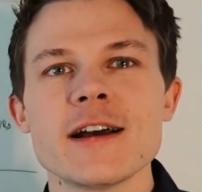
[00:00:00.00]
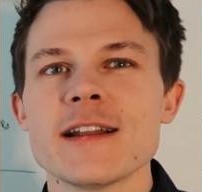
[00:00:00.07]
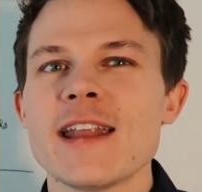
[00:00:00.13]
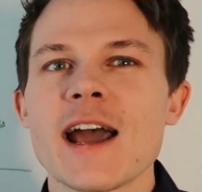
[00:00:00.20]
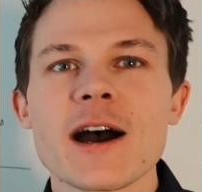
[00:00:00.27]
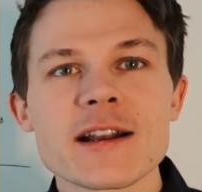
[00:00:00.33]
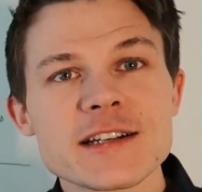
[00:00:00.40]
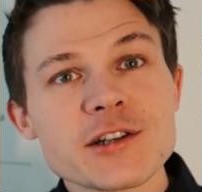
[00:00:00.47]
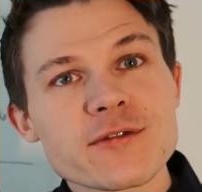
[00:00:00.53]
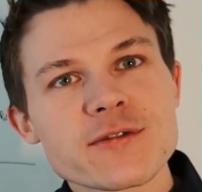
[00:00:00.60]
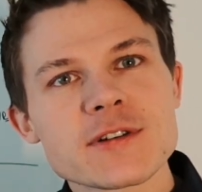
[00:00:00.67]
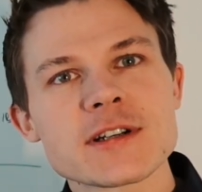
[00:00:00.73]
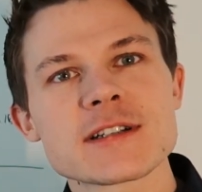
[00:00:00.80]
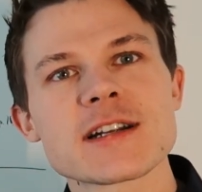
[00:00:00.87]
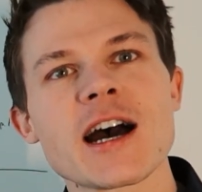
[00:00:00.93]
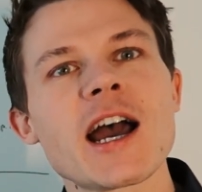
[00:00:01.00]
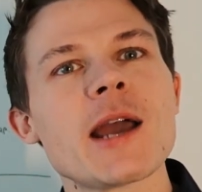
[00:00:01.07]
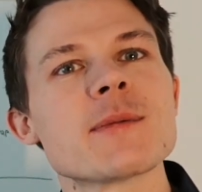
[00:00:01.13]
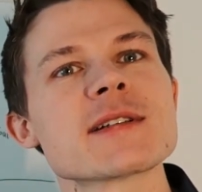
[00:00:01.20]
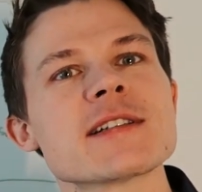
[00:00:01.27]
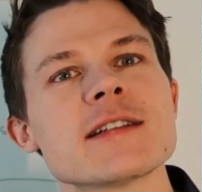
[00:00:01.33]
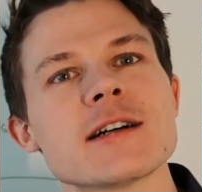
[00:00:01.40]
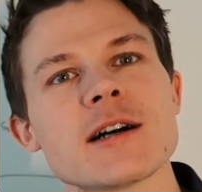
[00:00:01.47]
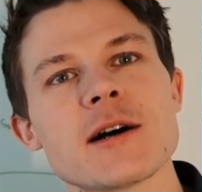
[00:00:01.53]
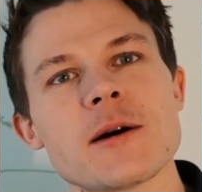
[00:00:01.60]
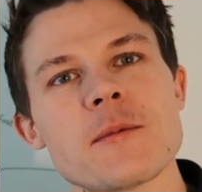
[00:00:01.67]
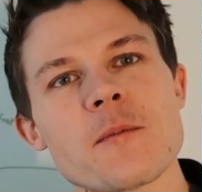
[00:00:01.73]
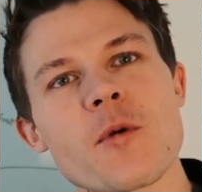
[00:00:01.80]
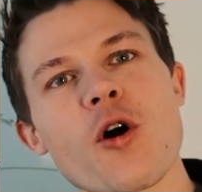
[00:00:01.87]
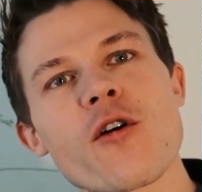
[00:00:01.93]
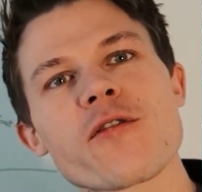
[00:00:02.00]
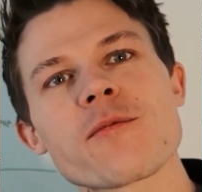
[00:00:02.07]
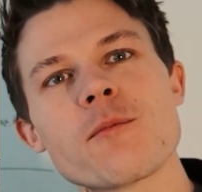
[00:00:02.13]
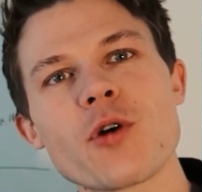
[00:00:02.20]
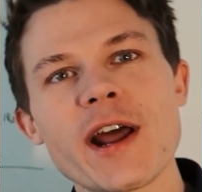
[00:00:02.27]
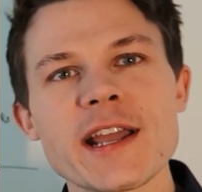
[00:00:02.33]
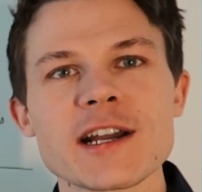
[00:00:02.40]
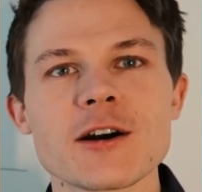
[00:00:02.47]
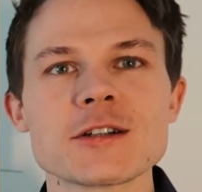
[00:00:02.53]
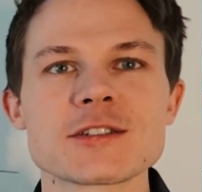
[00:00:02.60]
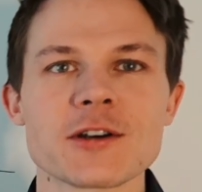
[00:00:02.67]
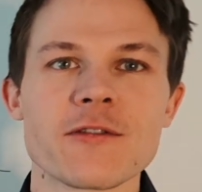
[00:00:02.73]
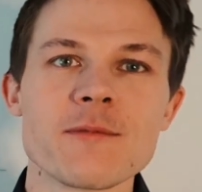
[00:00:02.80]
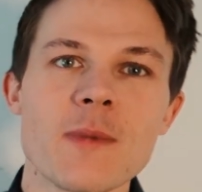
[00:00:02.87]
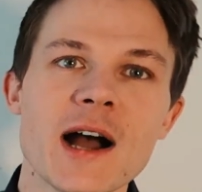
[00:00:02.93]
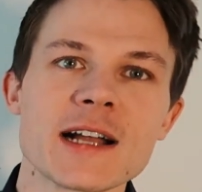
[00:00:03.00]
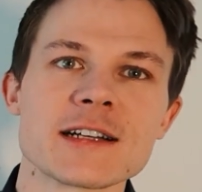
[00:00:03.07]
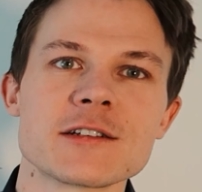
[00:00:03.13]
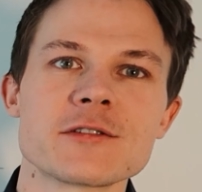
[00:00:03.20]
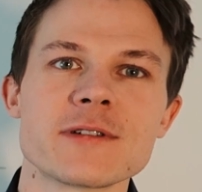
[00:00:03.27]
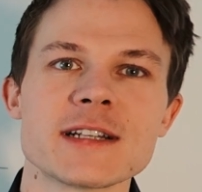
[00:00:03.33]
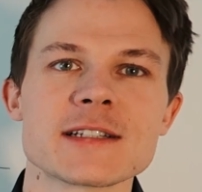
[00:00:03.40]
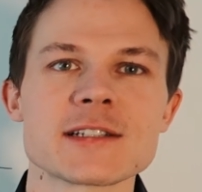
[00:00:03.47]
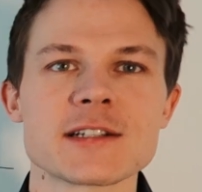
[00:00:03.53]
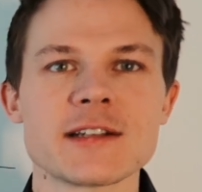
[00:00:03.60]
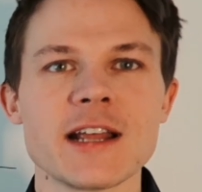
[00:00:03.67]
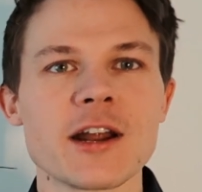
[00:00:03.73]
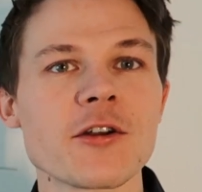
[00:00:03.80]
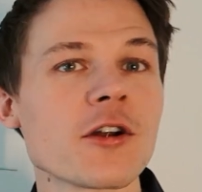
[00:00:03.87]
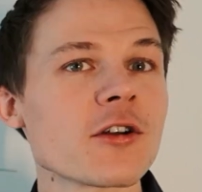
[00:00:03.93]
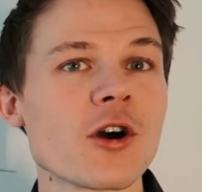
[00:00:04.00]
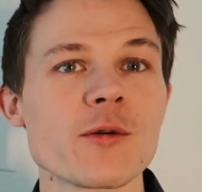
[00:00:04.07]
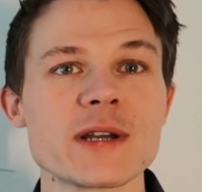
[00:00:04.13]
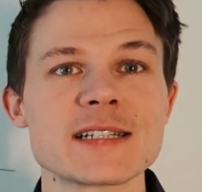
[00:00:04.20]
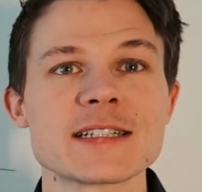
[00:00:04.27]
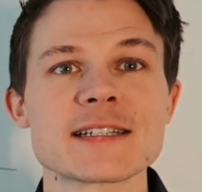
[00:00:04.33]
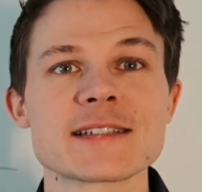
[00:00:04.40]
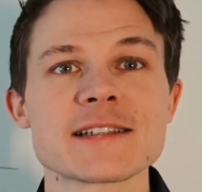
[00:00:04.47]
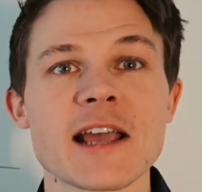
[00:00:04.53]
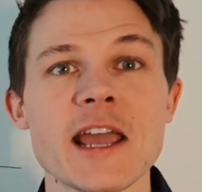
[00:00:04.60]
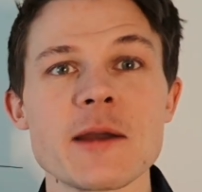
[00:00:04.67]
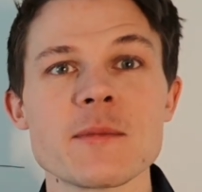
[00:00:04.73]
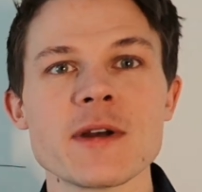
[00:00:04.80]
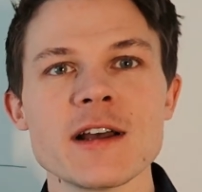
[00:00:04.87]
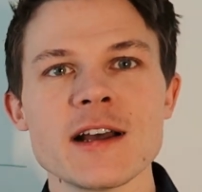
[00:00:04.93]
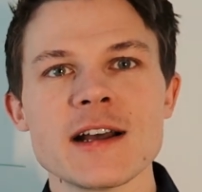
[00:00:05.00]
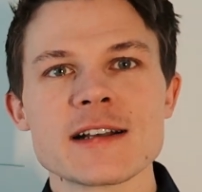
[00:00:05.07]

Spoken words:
there are different types of breakouts of market trends. They are not always the same.